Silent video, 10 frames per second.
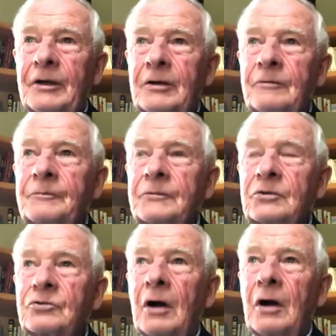through
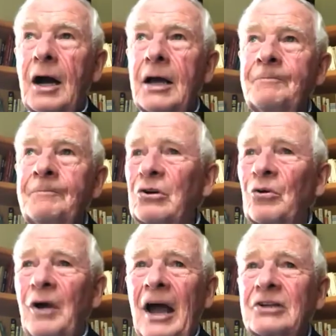
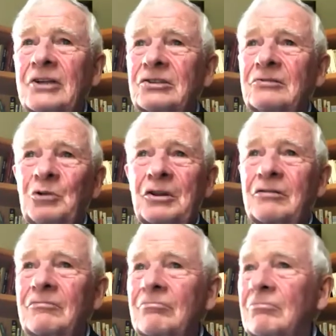interaction with
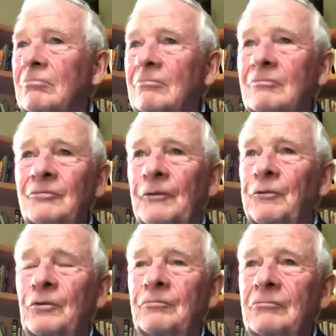different
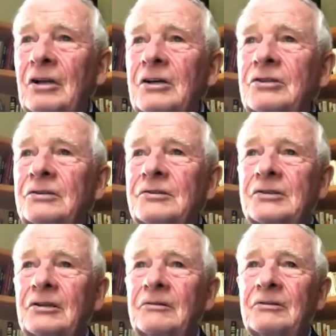nations and
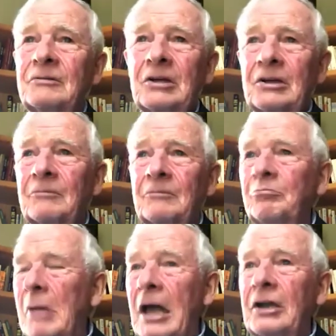managing
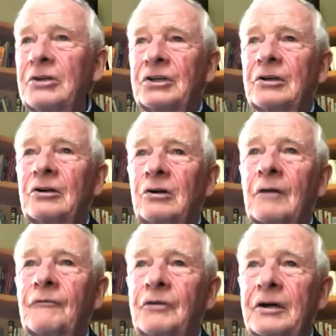conflict,
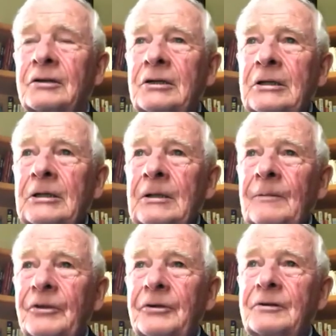that knowledge
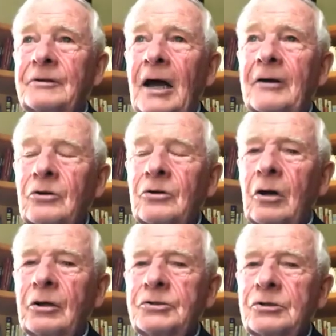is used for
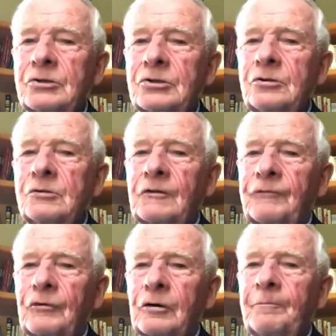purposeful
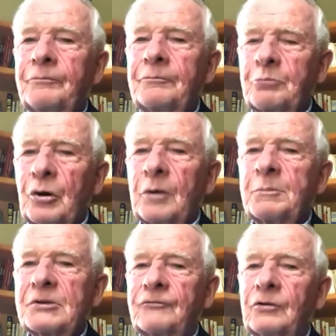good
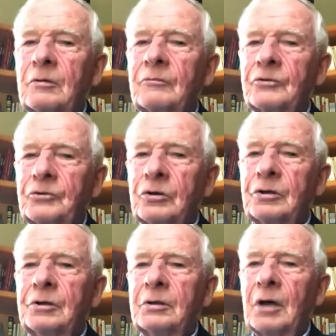outcomes and
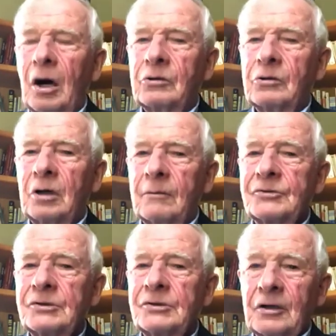not to destroy
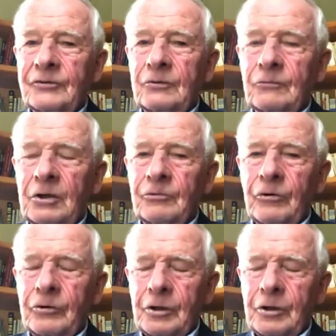ourselves in one way or another.